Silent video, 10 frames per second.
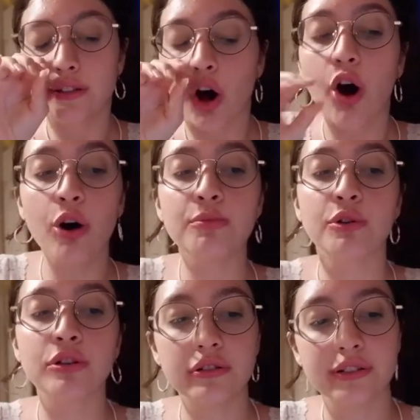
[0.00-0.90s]

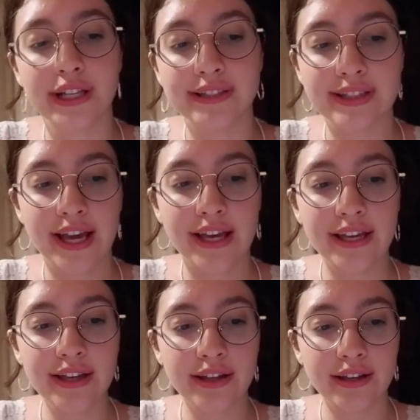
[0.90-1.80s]
normal, let's
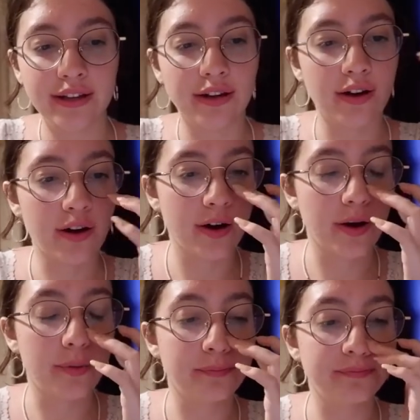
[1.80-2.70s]
say,
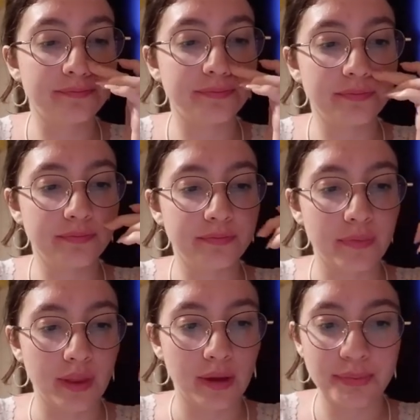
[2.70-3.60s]
um,
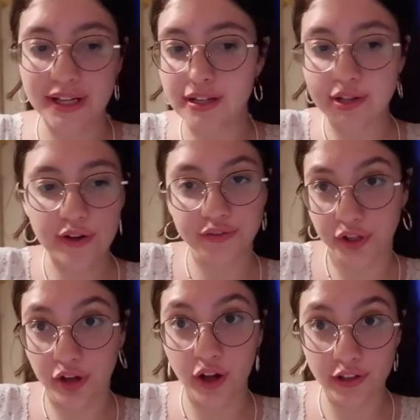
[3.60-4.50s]
because of
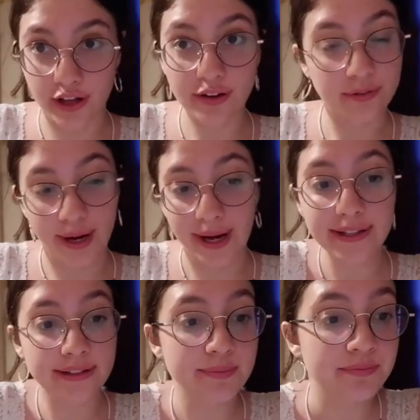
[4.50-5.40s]
the color,
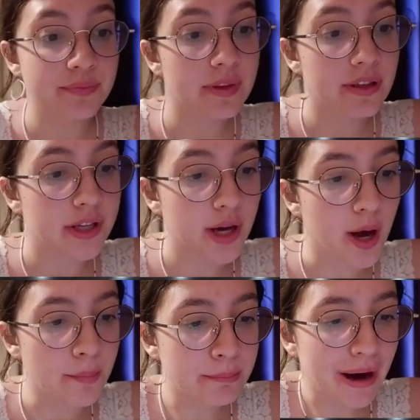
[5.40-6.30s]
right?
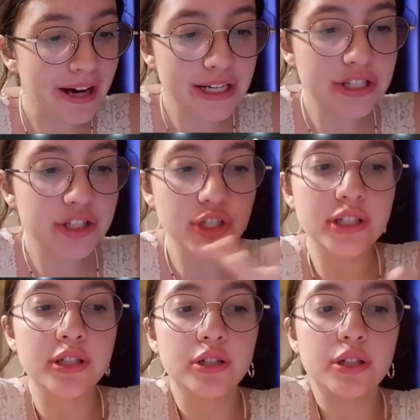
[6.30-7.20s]
But it just
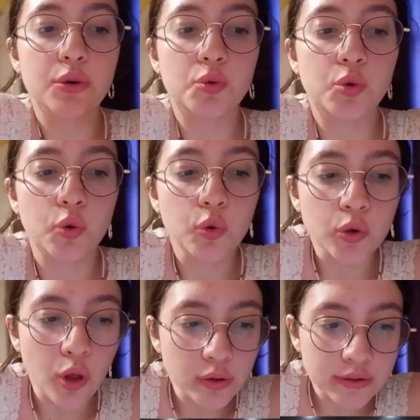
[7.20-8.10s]
looks so cool
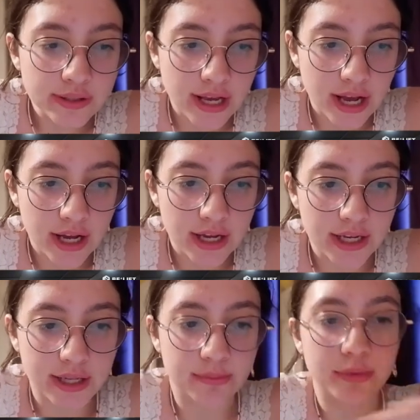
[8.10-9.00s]
all the
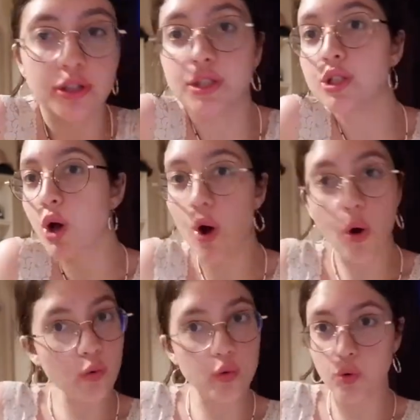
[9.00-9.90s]
time.
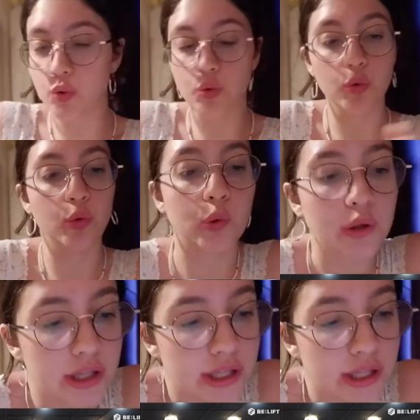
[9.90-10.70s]
So cool.